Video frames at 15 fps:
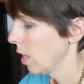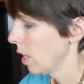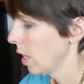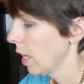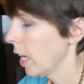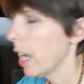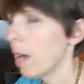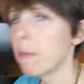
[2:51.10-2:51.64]

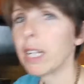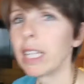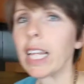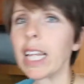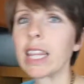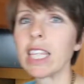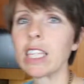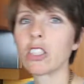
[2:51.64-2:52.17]
And I'm going to
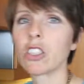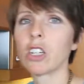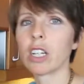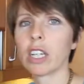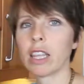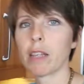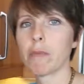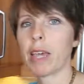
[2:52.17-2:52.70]
let these cook
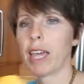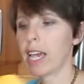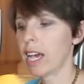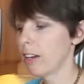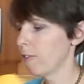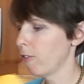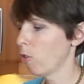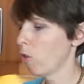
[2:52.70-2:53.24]
in the
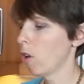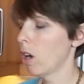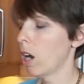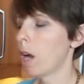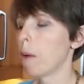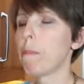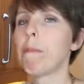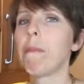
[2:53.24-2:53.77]
pan for
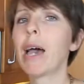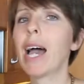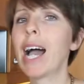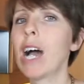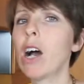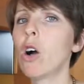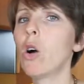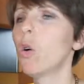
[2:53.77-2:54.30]

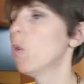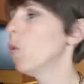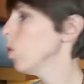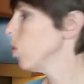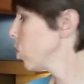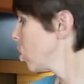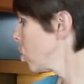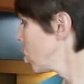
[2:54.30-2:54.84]

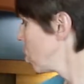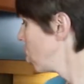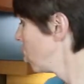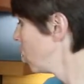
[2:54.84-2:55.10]
about